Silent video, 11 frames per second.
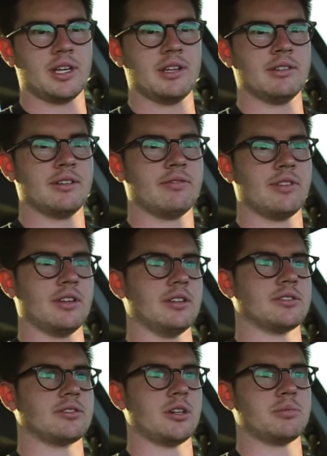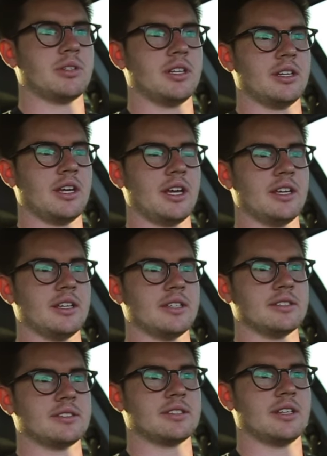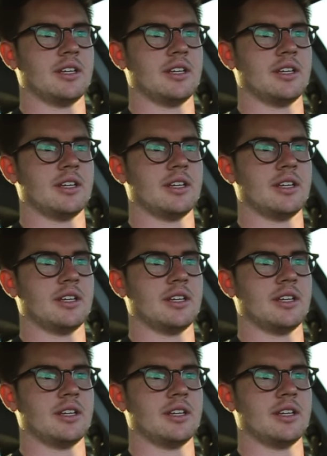even if the description is